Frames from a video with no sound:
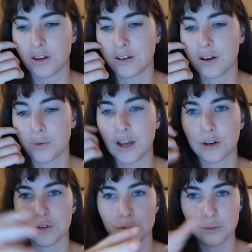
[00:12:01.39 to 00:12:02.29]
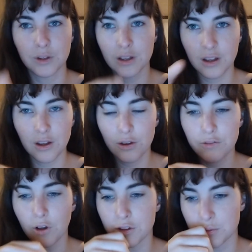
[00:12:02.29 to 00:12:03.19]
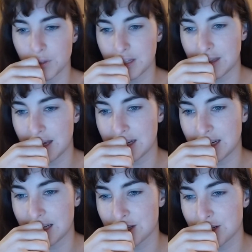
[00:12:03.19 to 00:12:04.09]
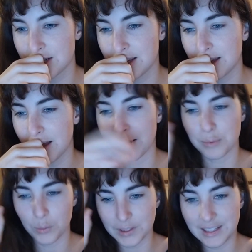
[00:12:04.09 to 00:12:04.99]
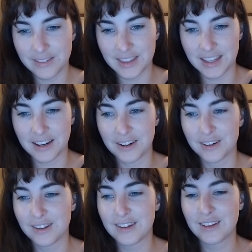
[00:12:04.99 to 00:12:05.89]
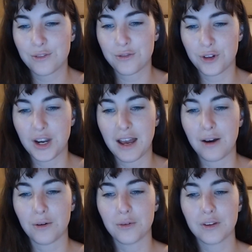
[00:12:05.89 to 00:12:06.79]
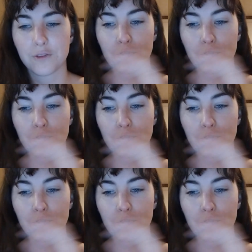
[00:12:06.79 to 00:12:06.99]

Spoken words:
on a writer who falls within that niche, but we'll leave it there for now.